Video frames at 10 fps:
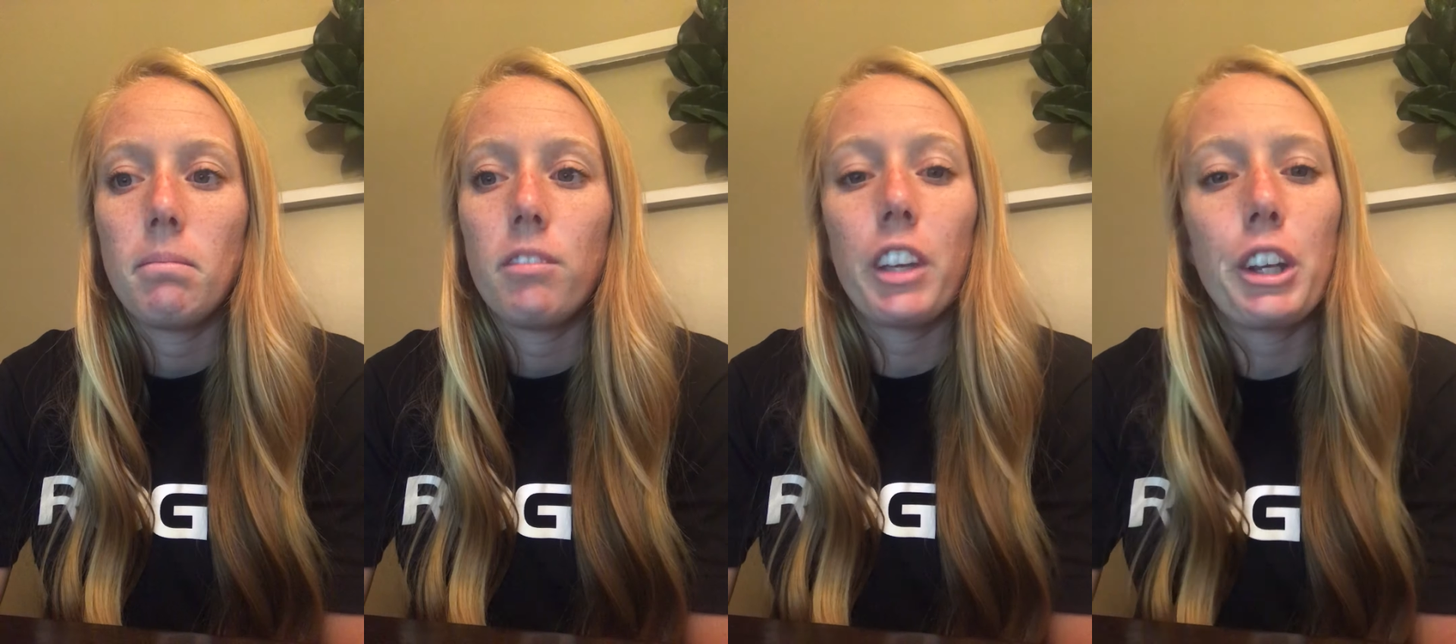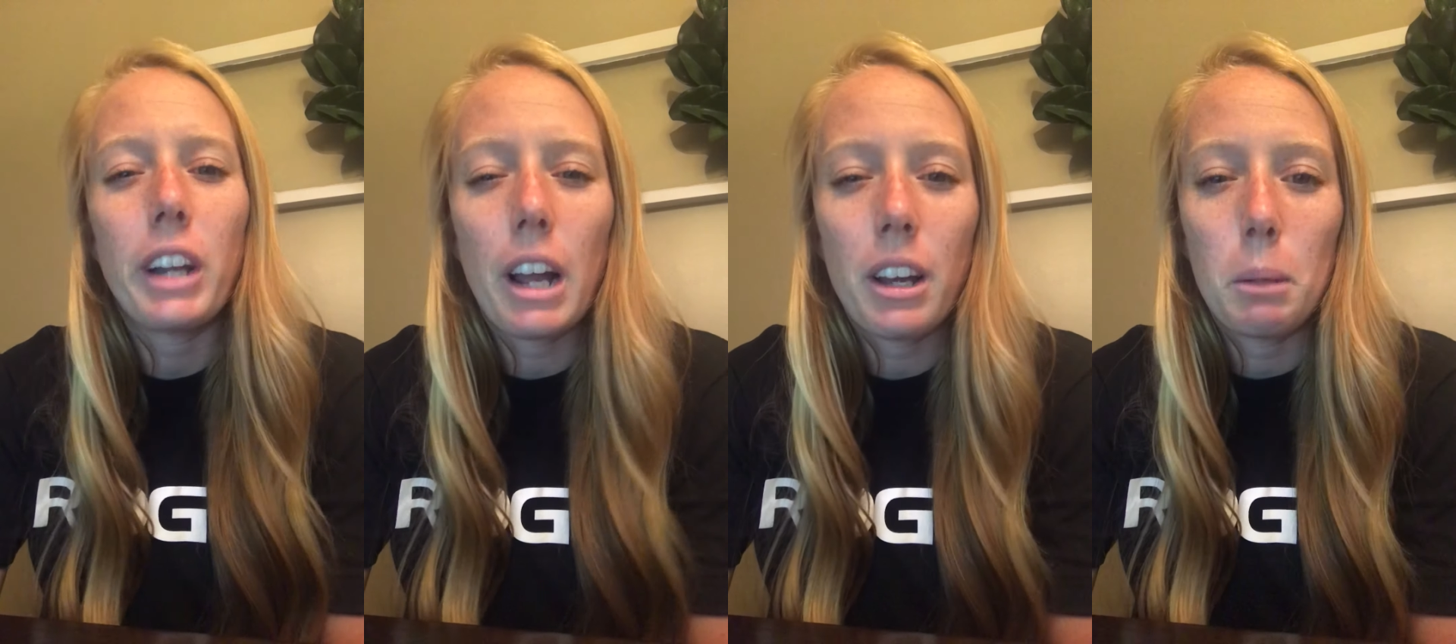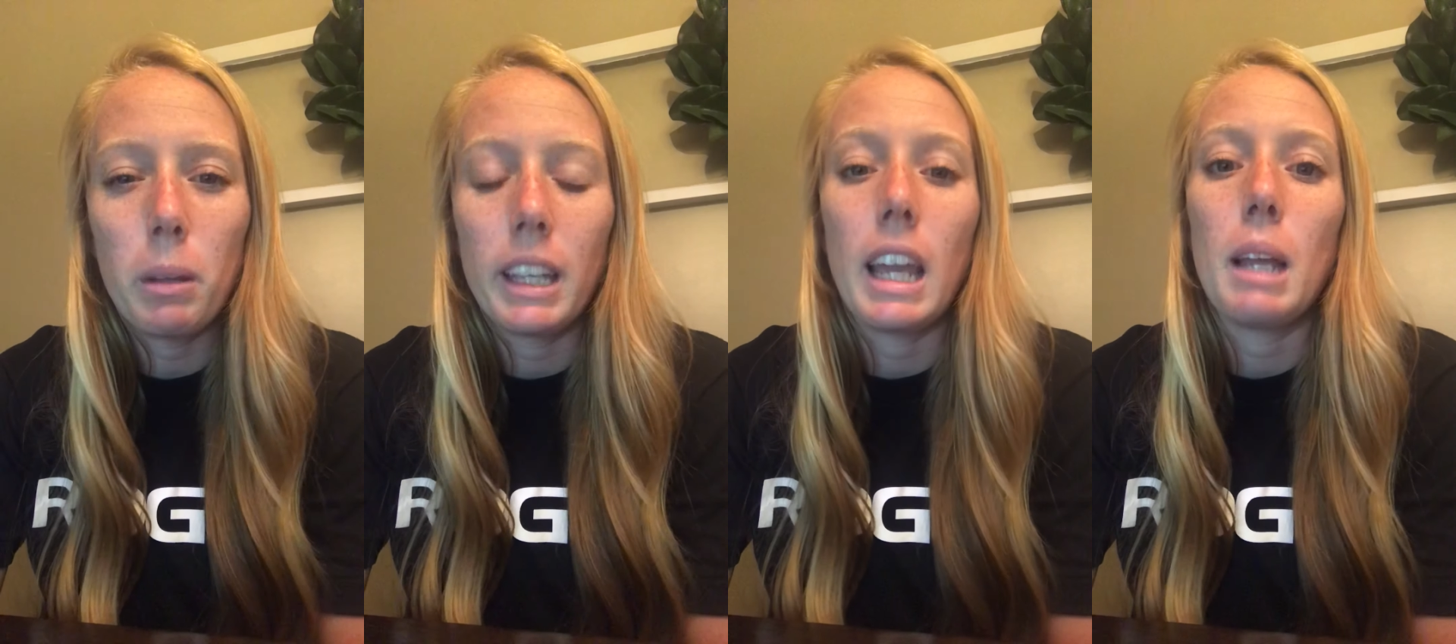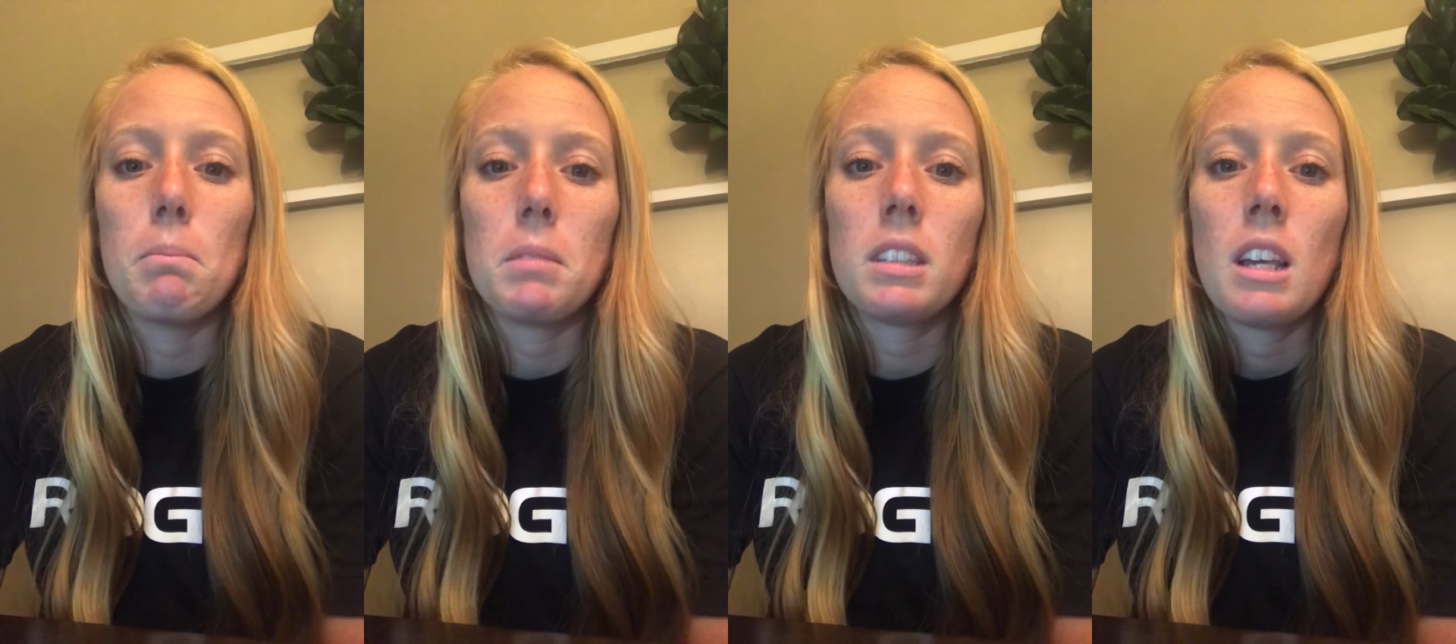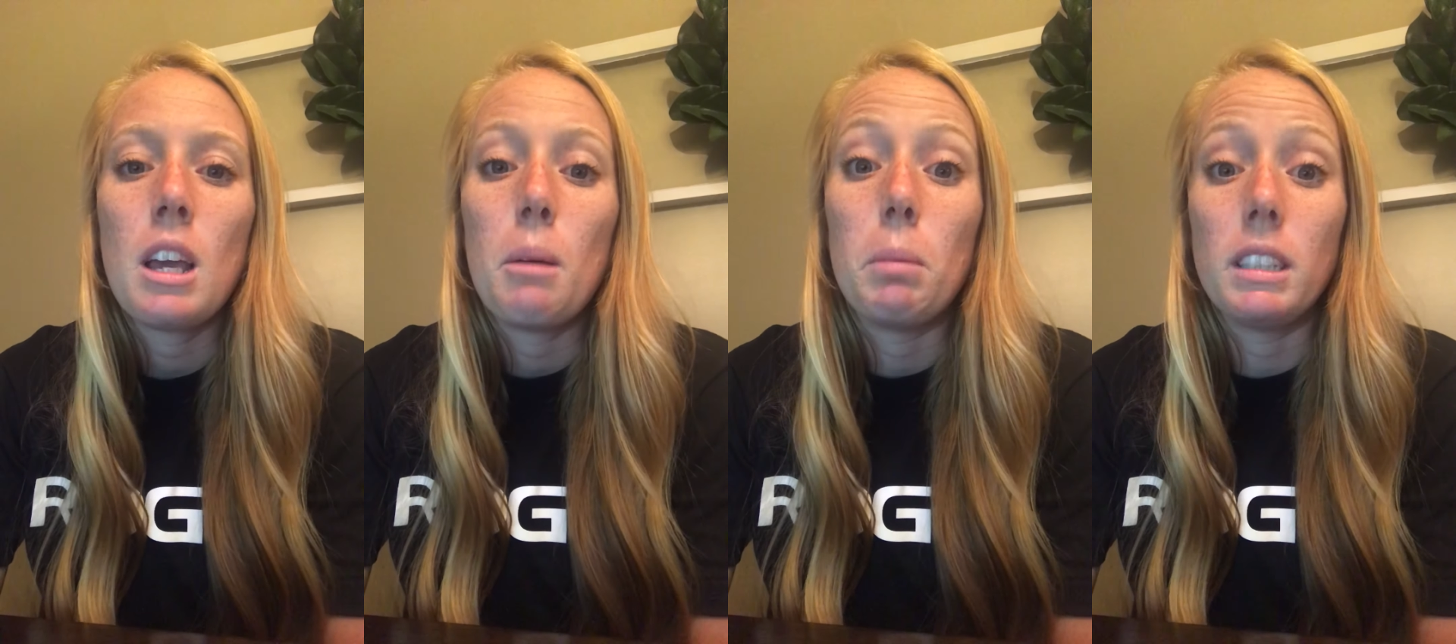figuring out how to play games
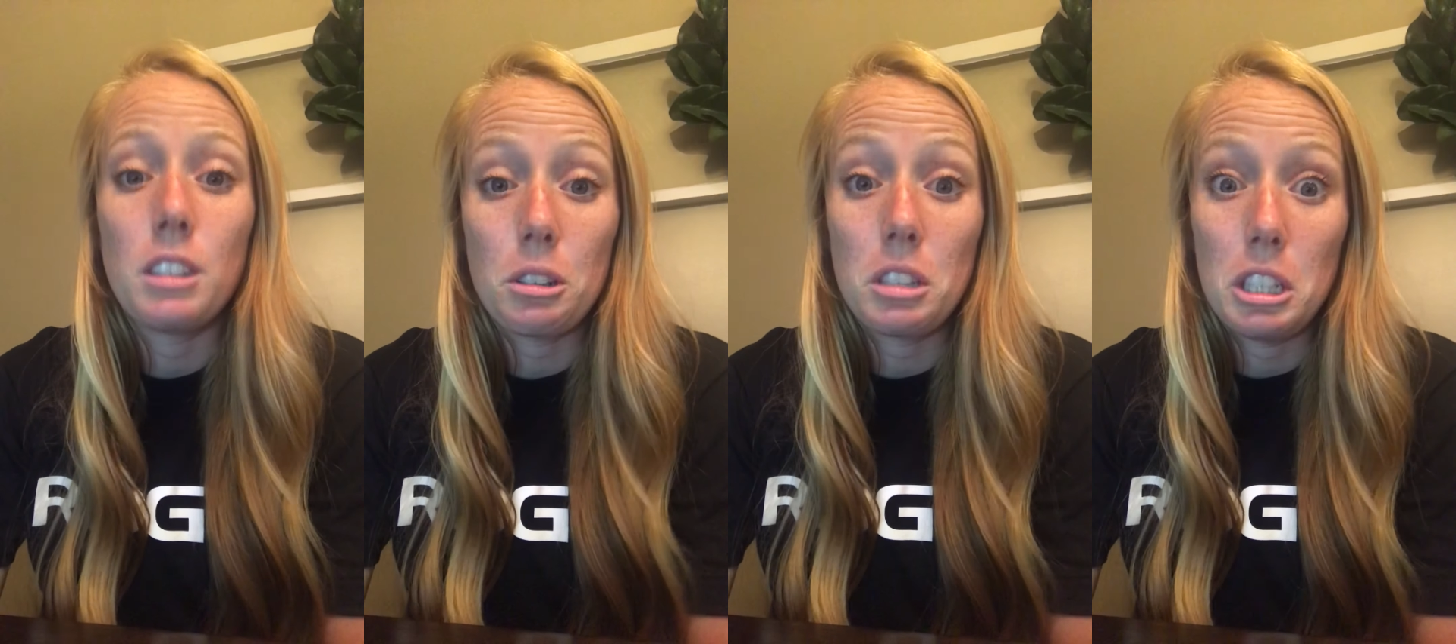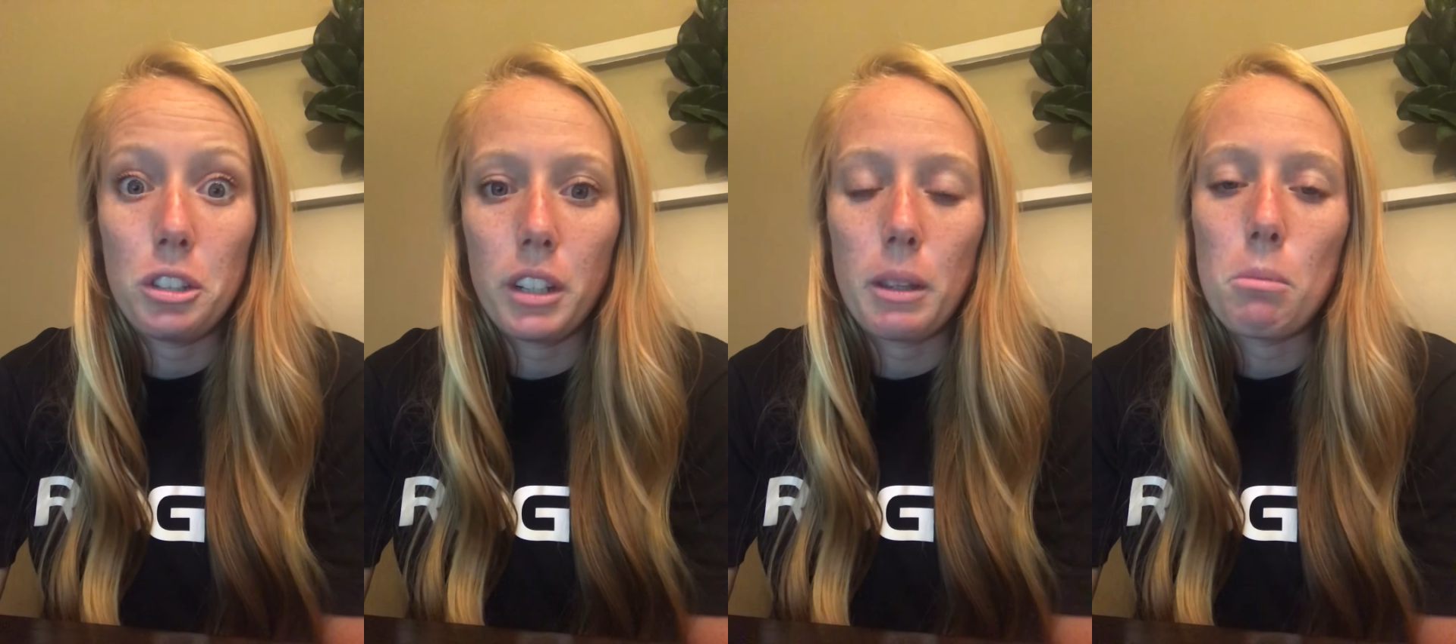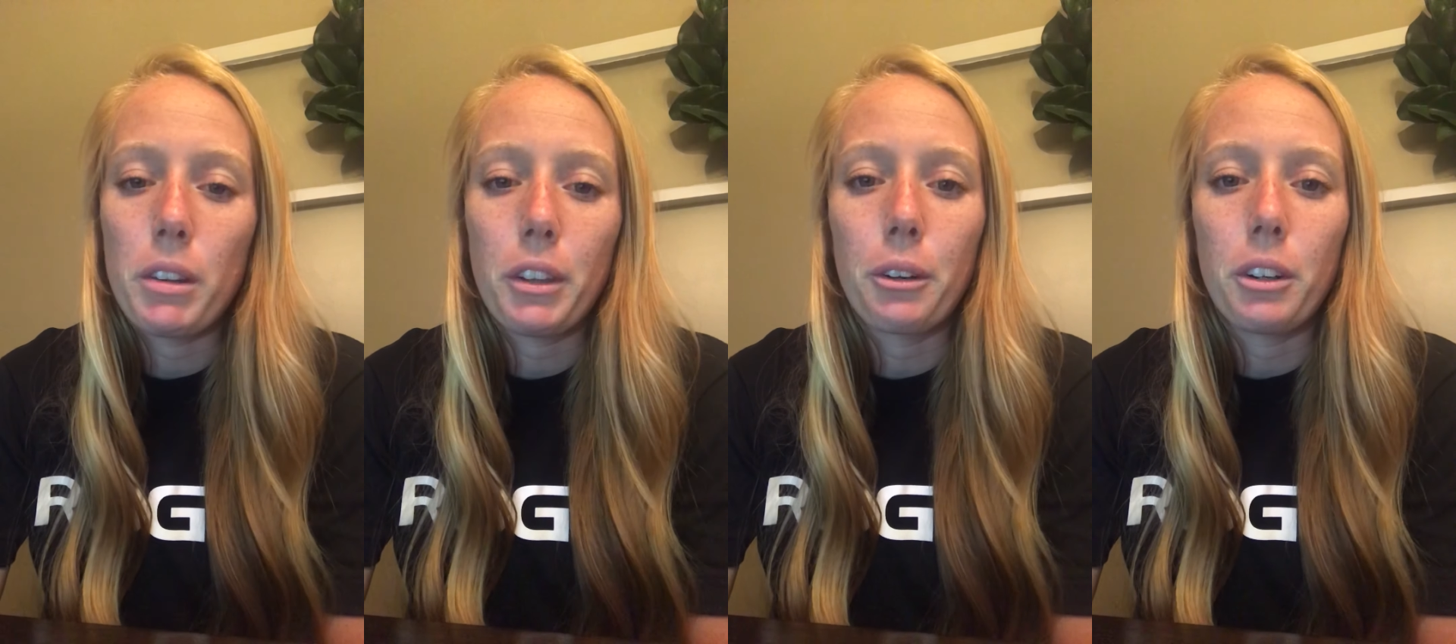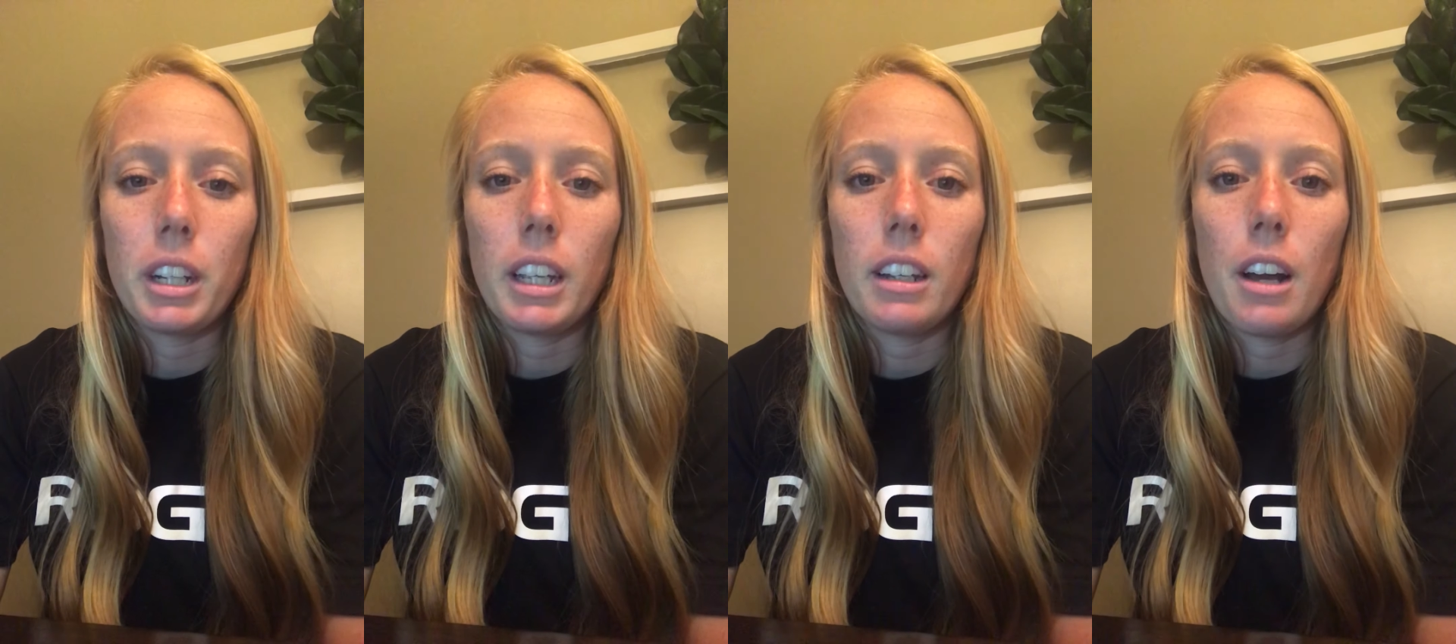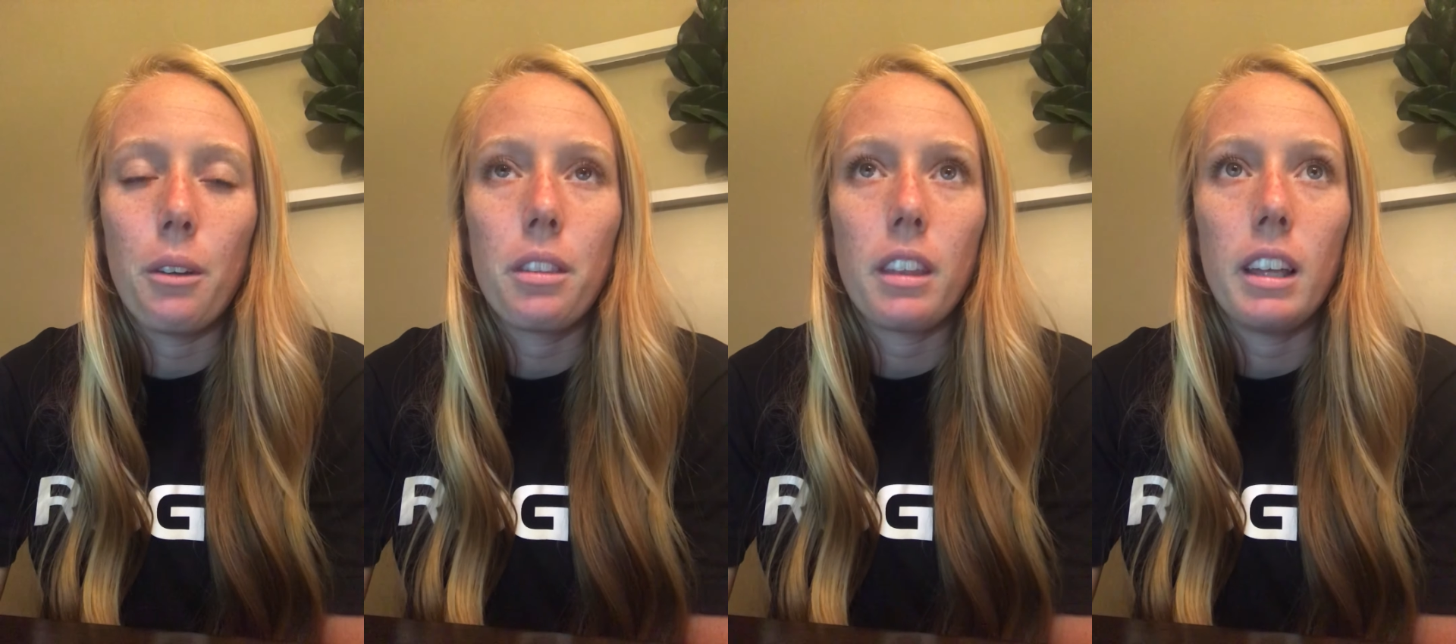but still teaching them what they're learning in health